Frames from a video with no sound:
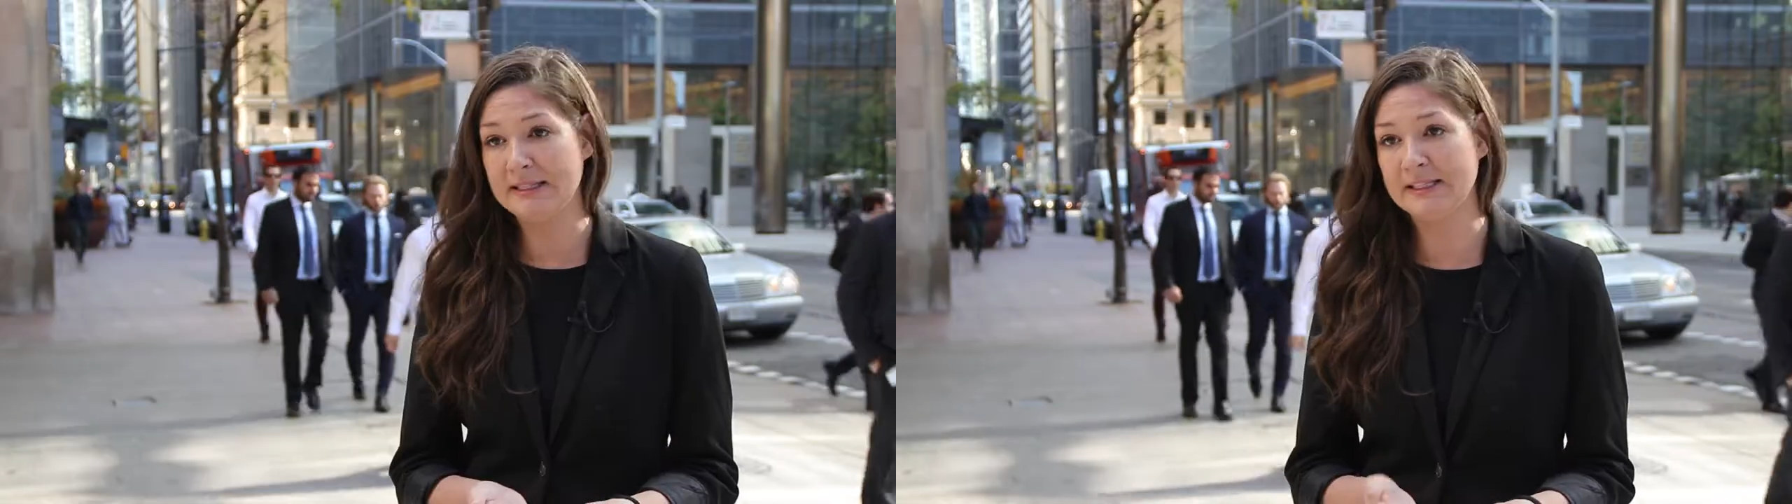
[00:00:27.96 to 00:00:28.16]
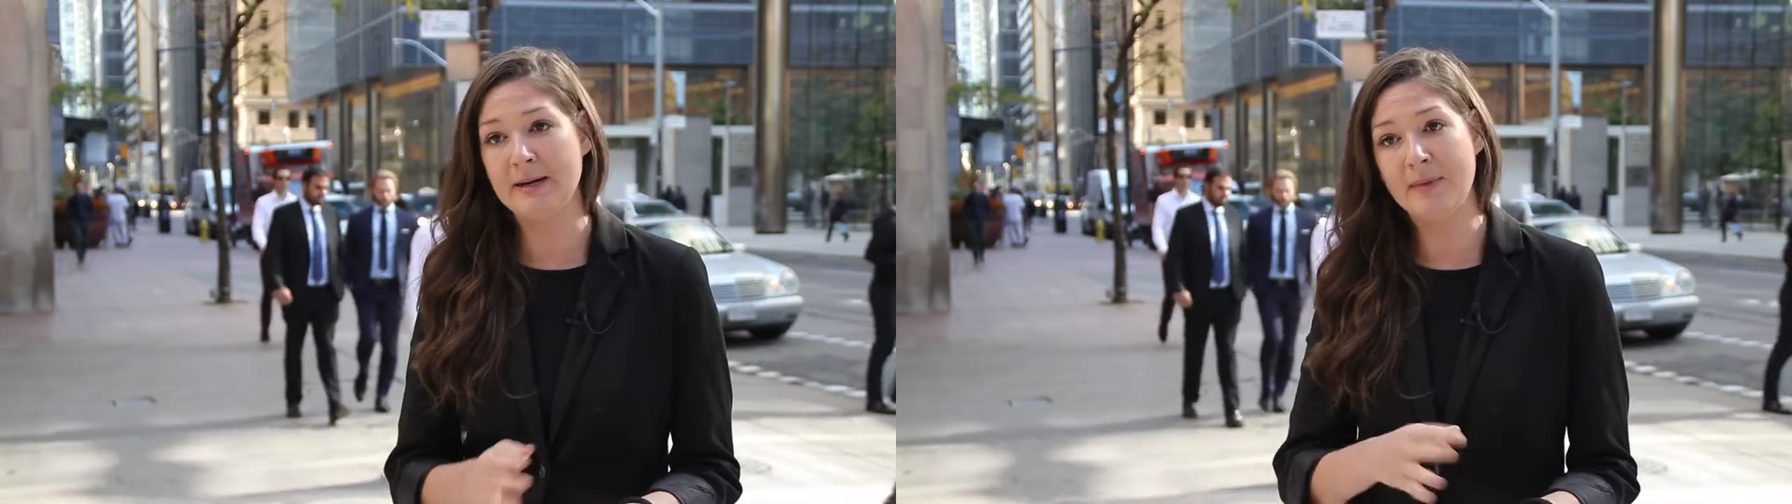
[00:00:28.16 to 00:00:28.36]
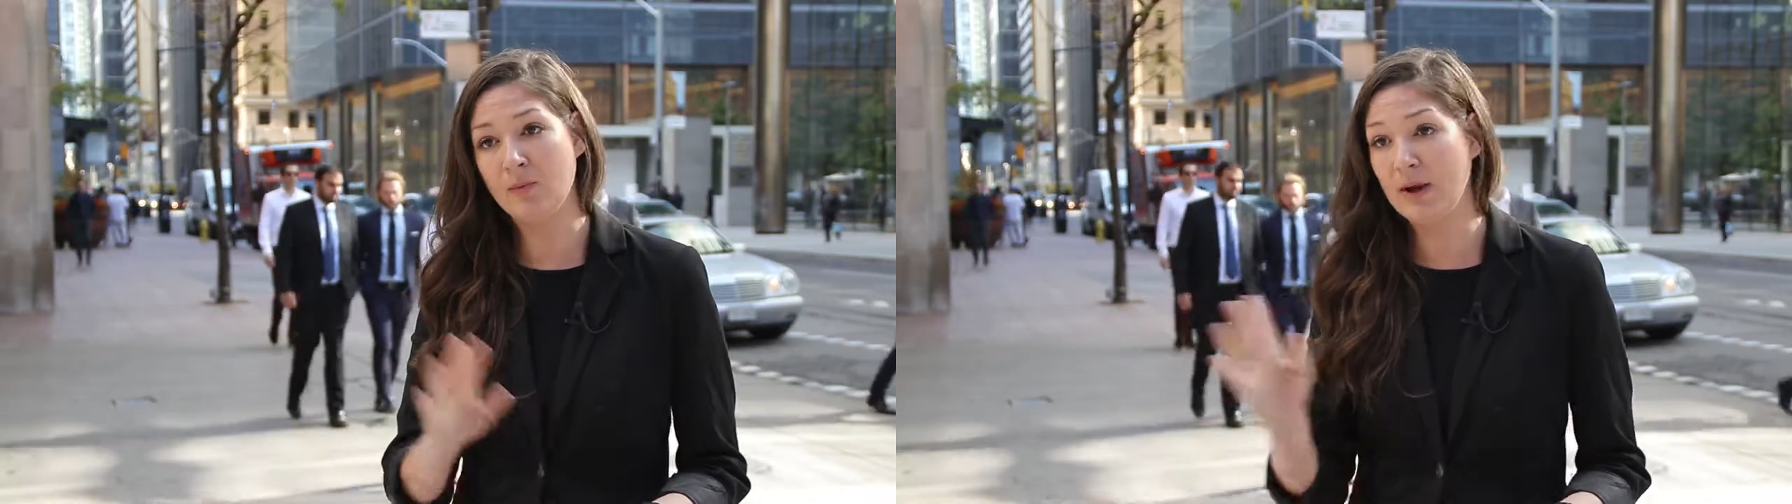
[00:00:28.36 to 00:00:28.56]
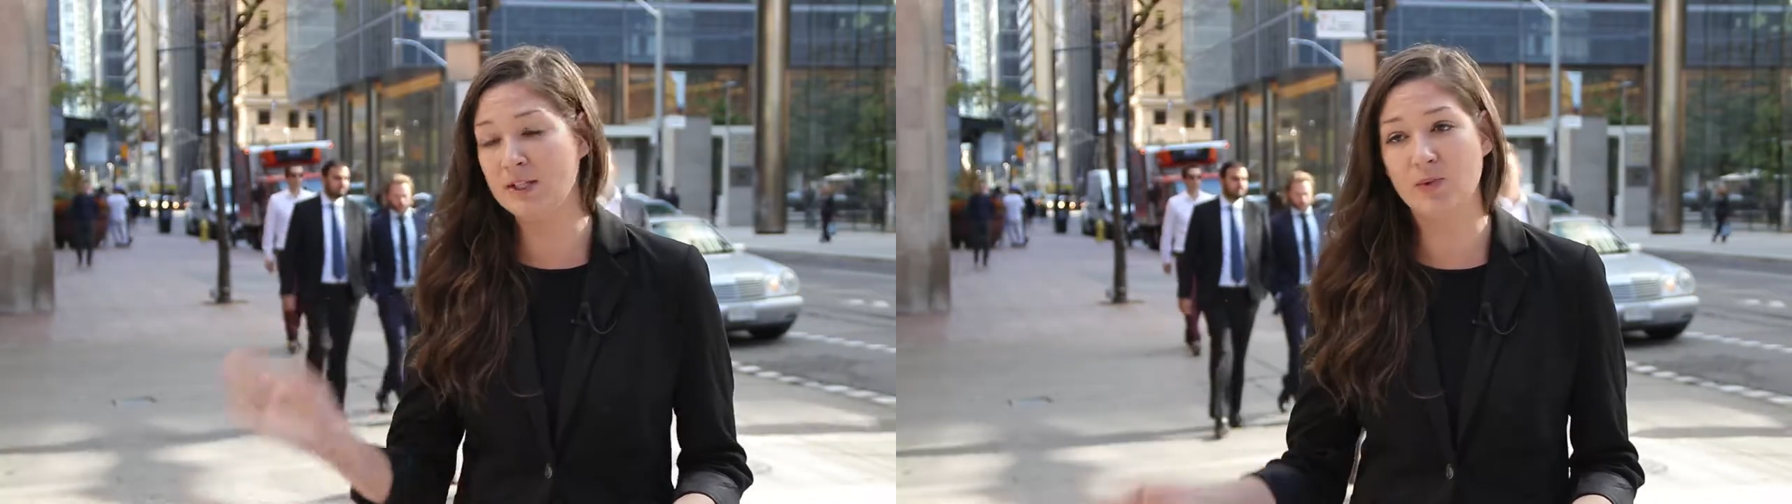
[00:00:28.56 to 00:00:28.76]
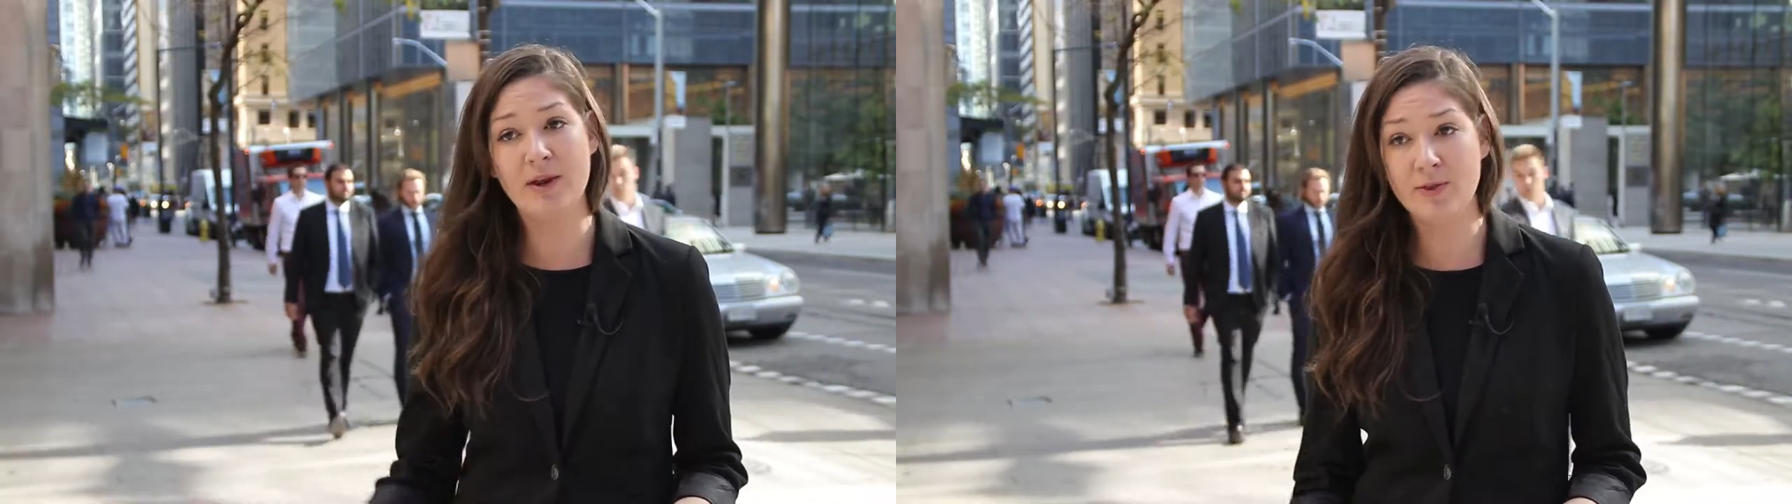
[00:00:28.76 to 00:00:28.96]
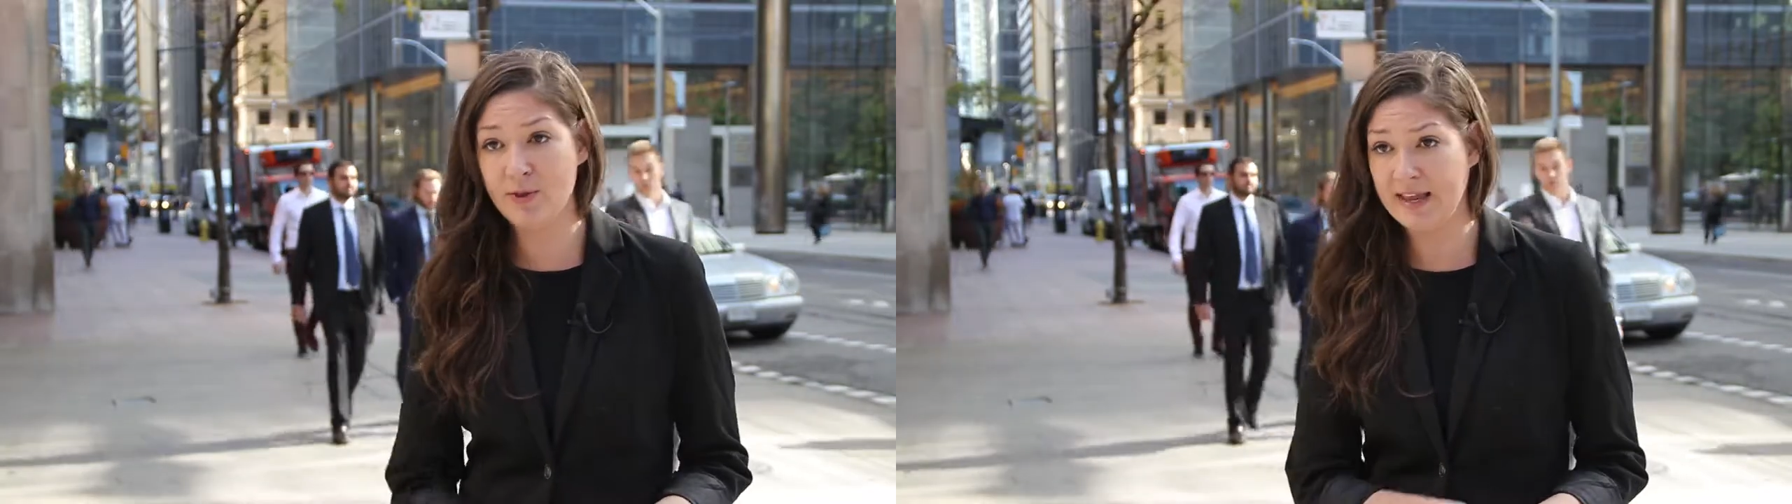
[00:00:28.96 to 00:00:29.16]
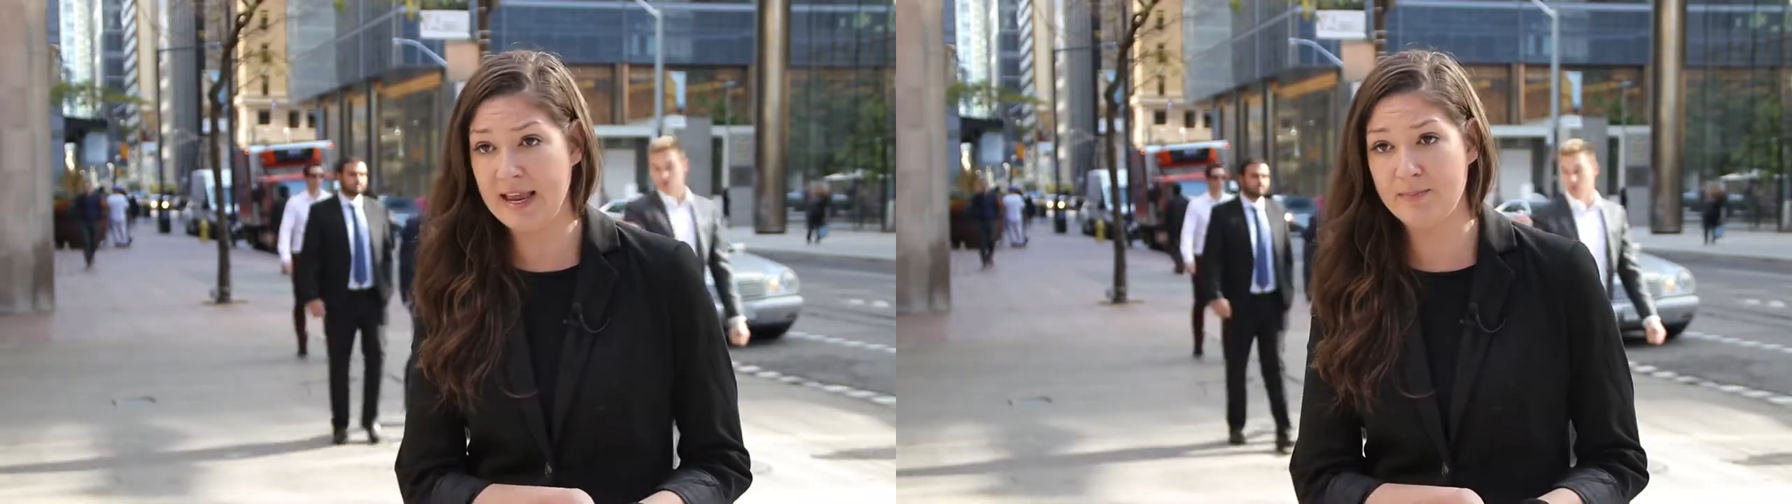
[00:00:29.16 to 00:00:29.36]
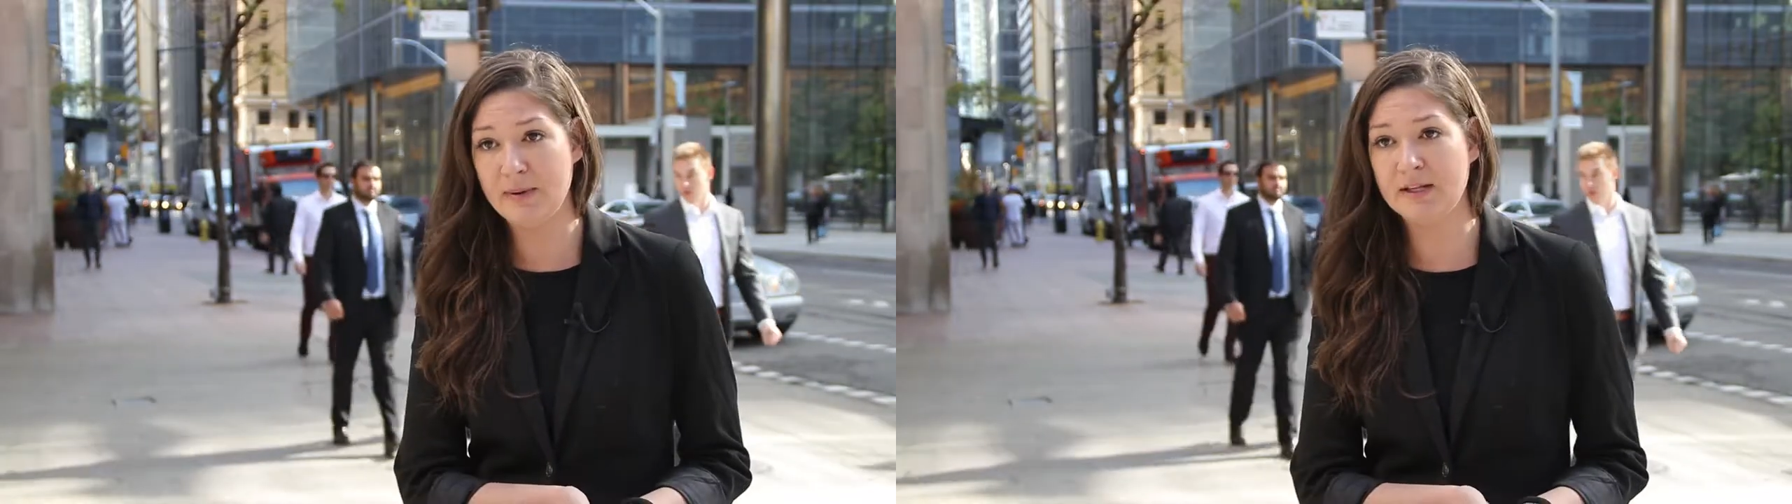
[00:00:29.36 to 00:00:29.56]
system that runs right through the
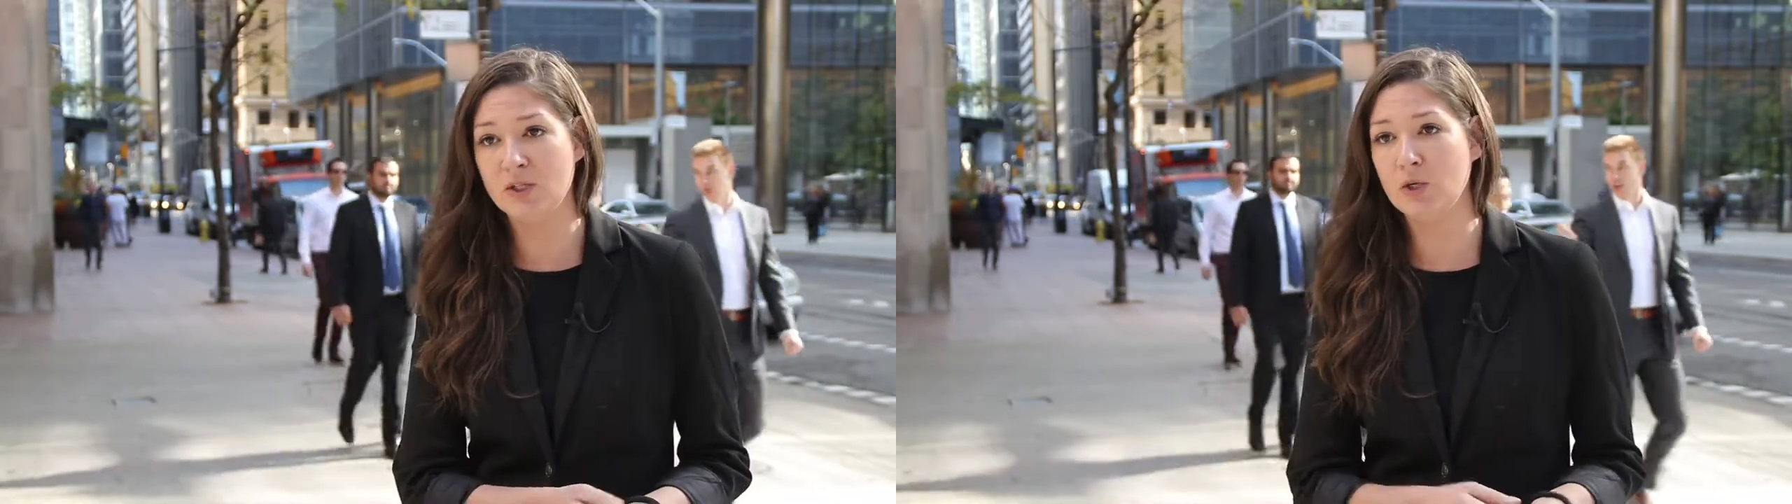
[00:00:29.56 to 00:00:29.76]
campus,